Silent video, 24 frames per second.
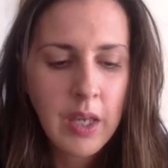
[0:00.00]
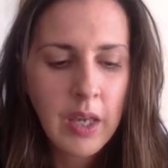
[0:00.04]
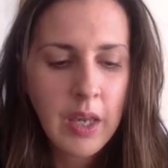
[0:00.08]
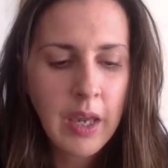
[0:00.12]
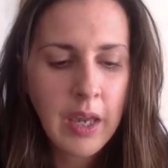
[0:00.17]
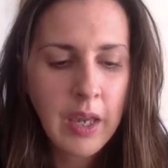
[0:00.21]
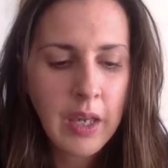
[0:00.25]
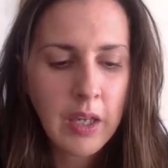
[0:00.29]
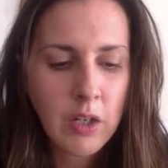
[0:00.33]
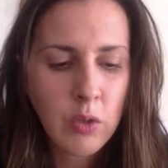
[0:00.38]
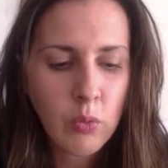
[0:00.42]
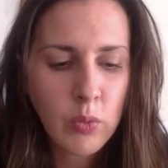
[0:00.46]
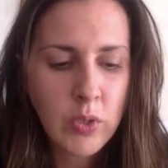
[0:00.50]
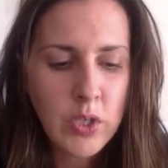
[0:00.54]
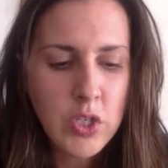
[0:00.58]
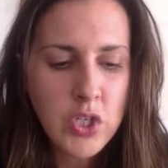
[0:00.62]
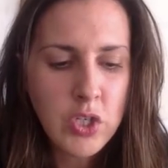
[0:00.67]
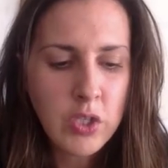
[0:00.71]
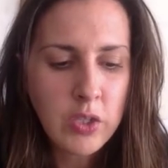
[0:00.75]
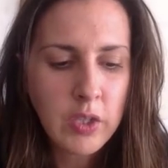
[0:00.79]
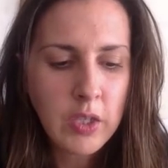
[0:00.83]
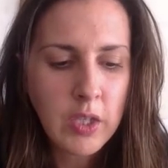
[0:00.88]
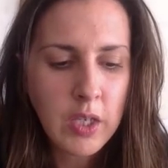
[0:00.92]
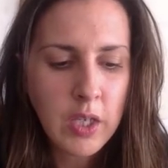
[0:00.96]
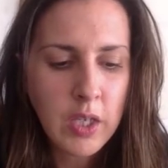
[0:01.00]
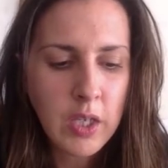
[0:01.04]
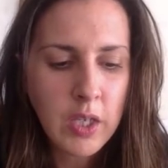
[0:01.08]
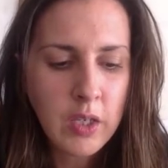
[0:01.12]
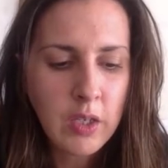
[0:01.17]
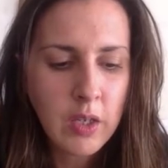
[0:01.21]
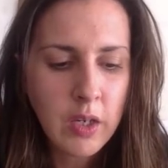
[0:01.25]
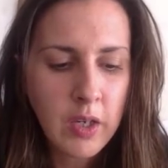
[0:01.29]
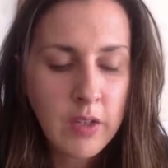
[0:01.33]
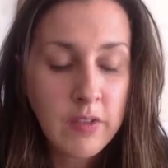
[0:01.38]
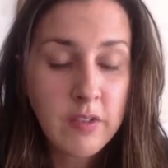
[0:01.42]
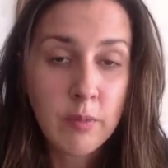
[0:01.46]
and originally,
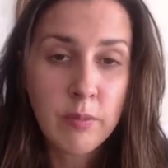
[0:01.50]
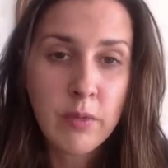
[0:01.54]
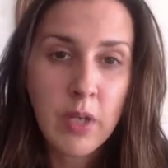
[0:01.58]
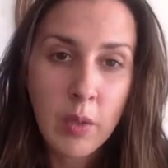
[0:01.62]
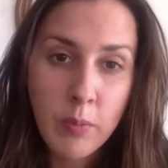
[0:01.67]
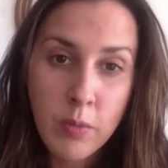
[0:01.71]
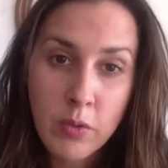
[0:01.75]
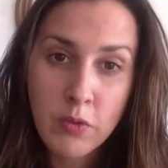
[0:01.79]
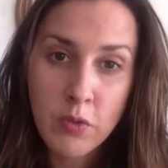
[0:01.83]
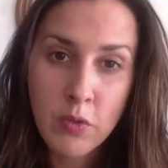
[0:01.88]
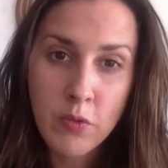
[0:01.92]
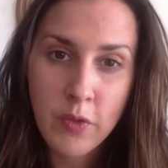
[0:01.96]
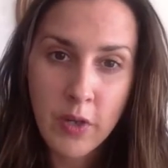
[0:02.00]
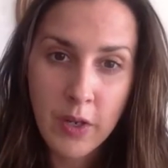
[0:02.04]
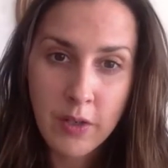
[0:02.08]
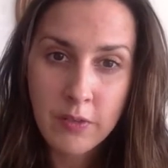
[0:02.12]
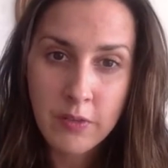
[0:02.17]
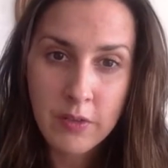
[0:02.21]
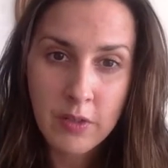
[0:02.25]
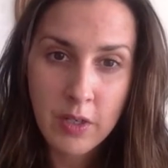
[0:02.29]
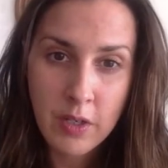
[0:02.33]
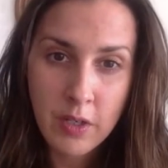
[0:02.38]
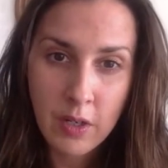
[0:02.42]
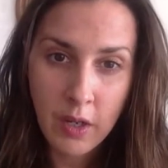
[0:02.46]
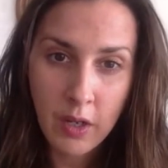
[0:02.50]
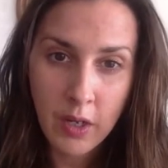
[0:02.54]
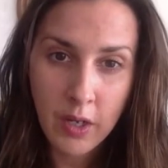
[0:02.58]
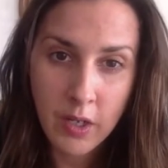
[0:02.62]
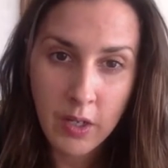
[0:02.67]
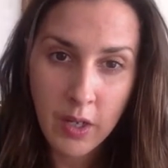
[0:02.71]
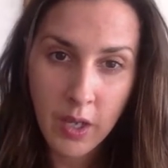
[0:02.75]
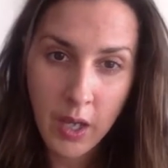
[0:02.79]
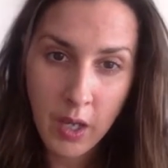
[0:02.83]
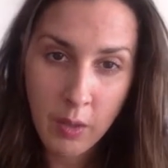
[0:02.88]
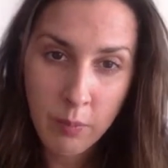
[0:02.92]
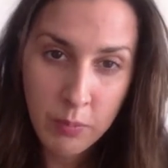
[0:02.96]
September
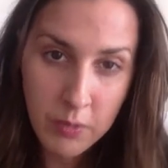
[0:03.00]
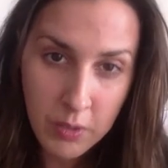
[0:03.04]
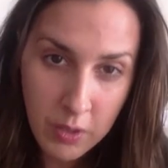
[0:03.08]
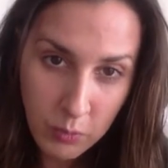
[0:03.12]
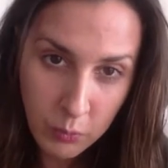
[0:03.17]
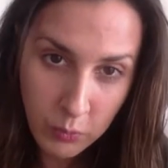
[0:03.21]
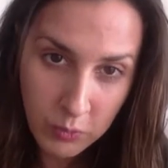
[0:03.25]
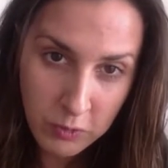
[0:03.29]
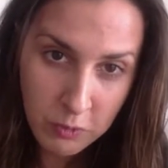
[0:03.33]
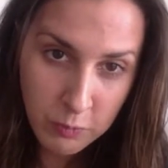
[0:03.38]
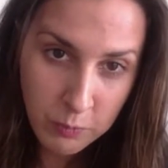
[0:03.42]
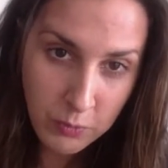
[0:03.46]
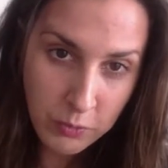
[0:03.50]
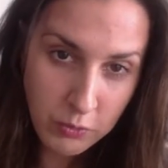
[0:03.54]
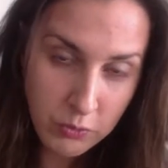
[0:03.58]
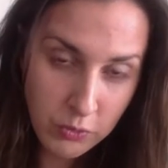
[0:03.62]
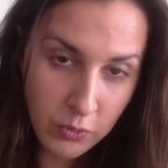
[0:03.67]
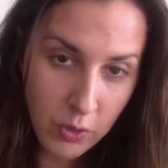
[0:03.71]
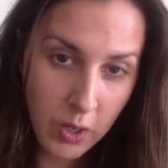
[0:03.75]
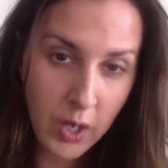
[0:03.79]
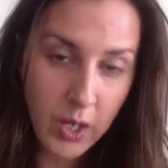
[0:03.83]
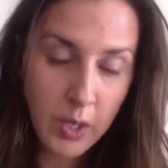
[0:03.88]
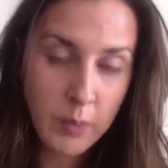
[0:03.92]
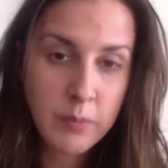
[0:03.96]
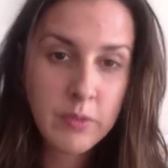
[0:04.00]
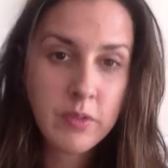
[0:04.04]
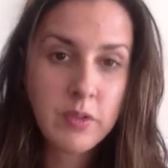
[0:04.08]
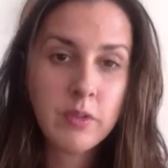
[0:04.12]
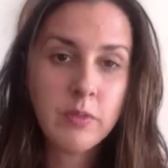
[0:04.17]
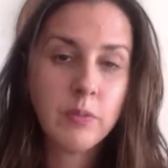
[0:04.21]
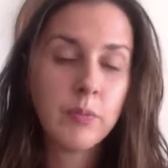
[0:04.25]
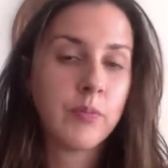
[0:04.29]
2009, Ambien was prescribed.